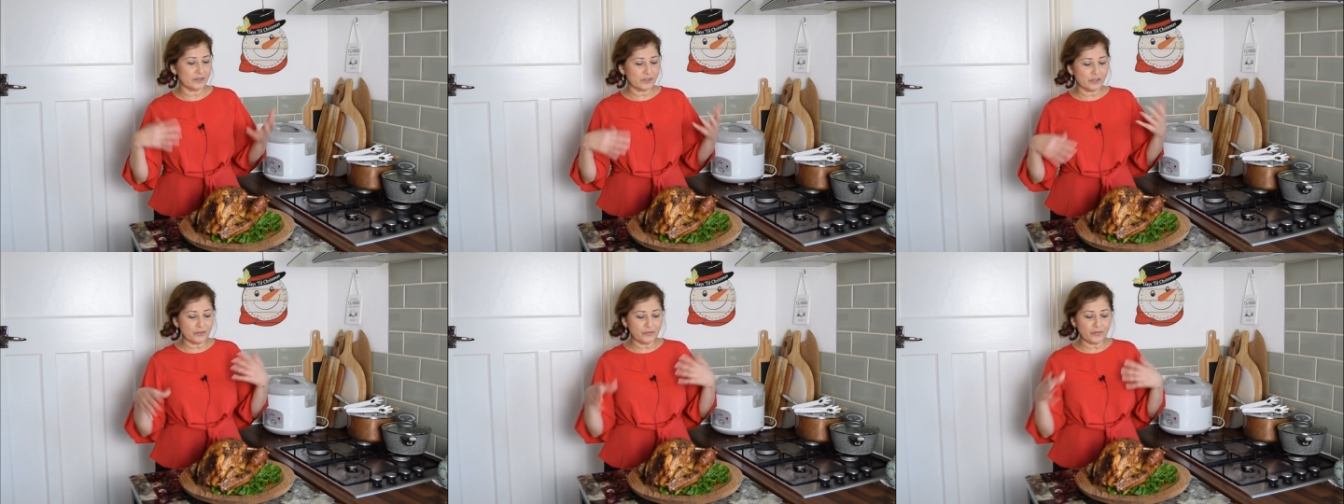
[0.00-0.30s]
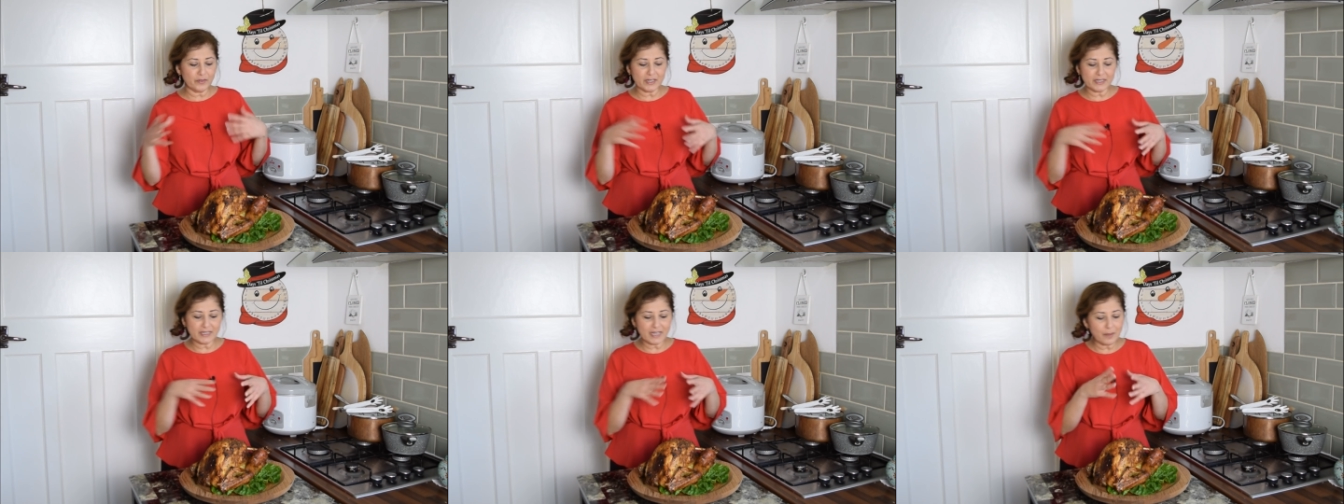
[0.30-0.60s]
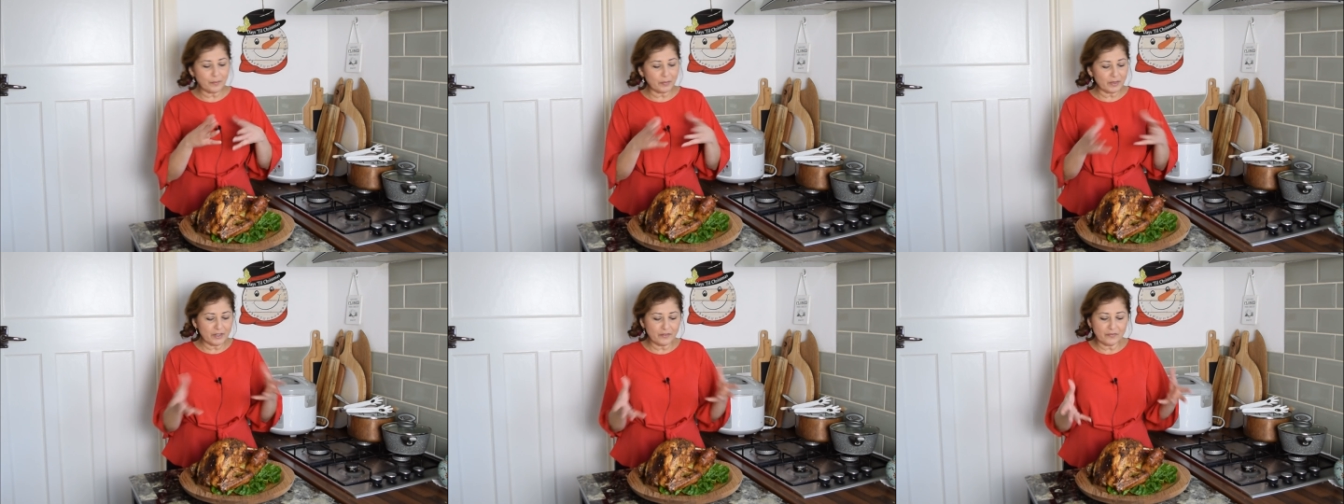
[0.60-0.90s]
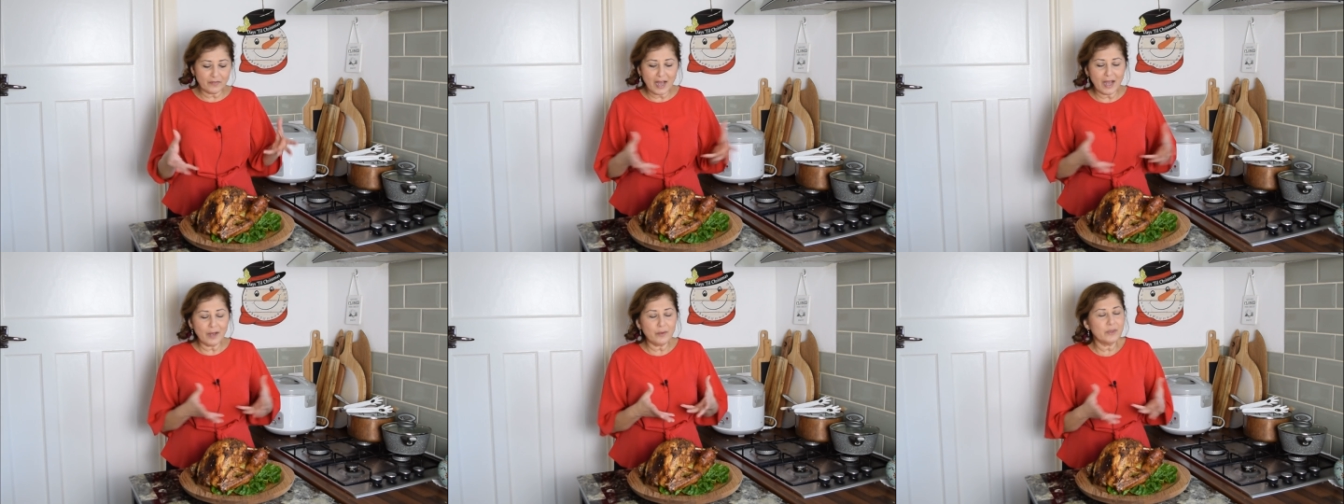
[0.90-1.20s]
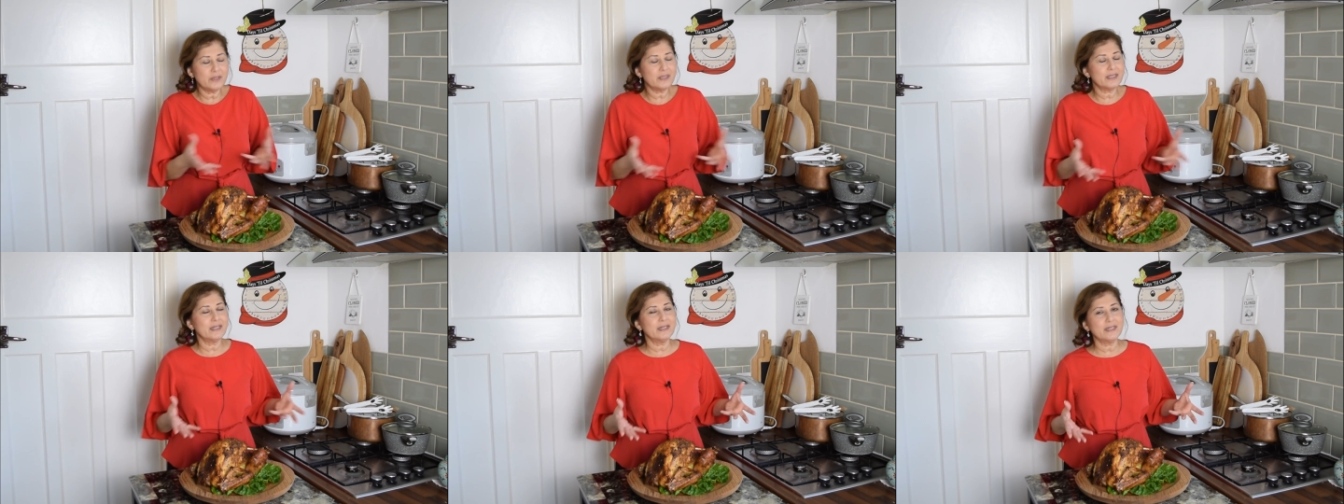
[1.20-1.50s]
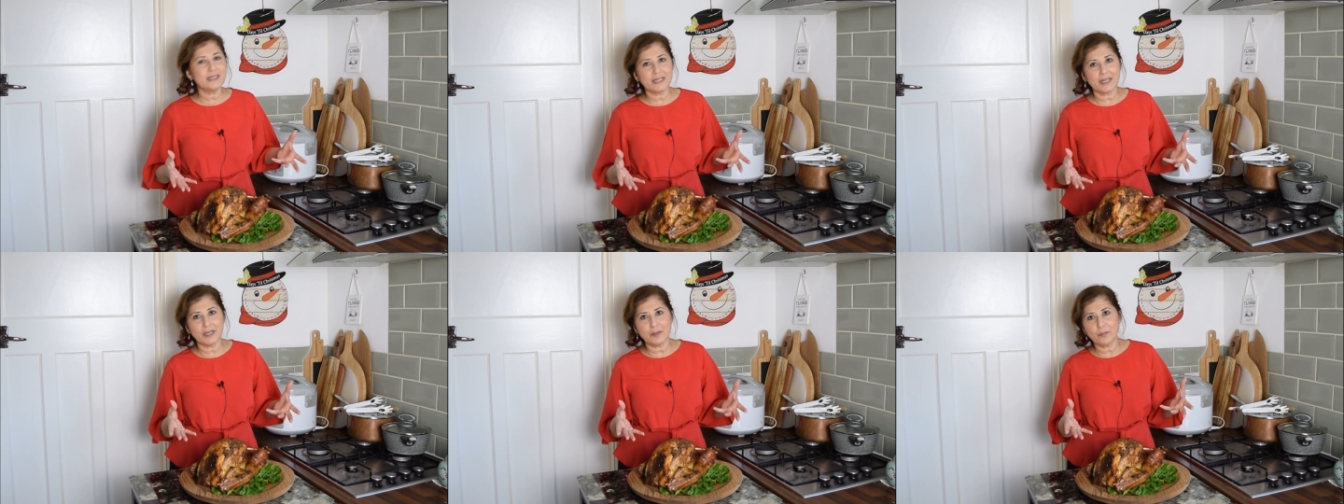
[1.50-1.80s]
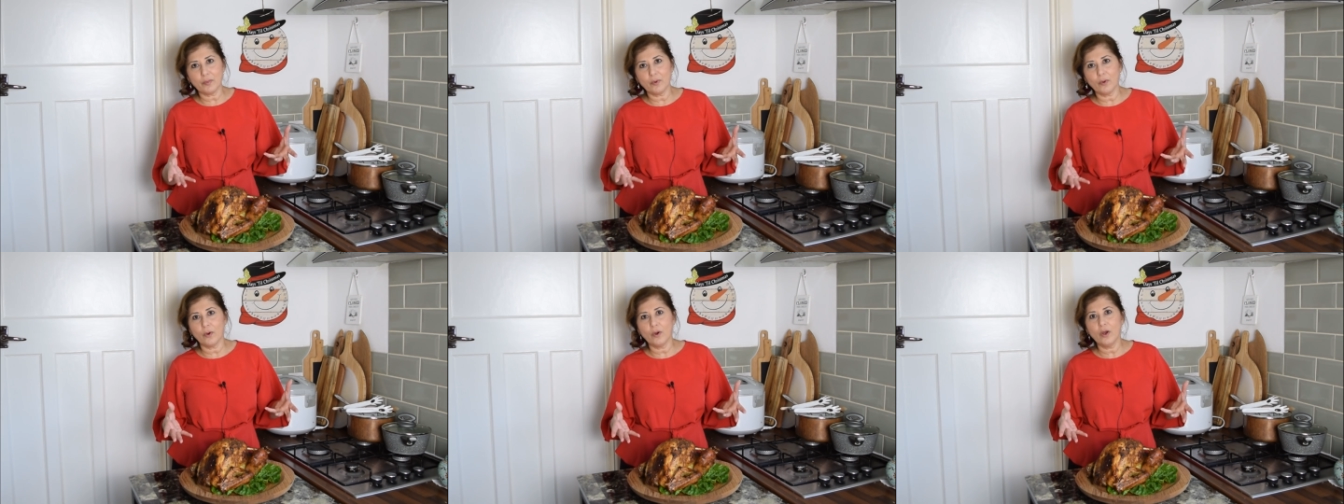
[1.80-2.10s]
So for example, if I was in
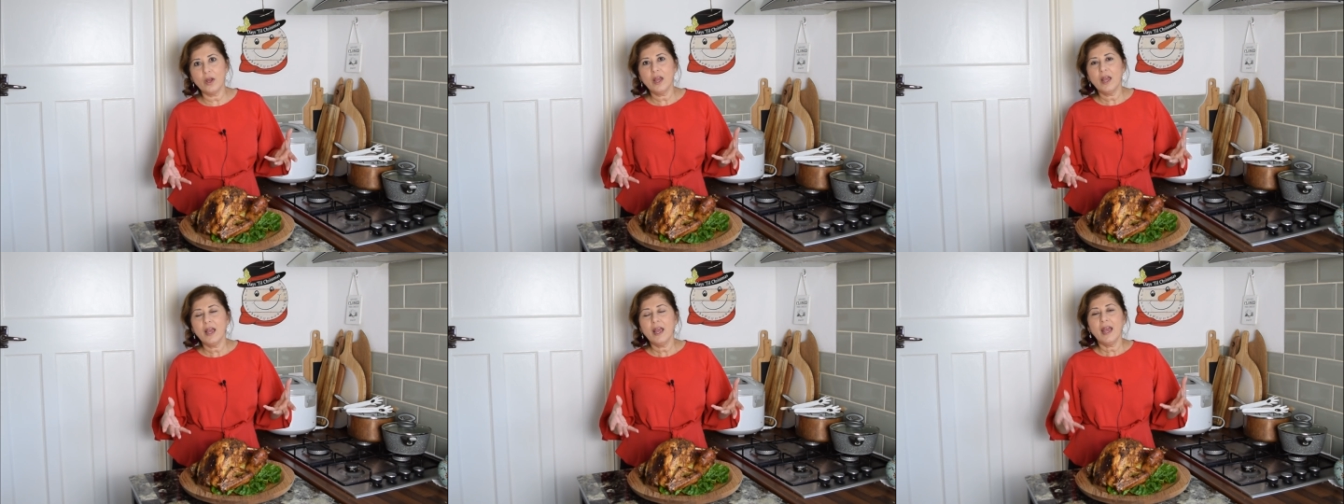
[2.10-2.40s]
Singapore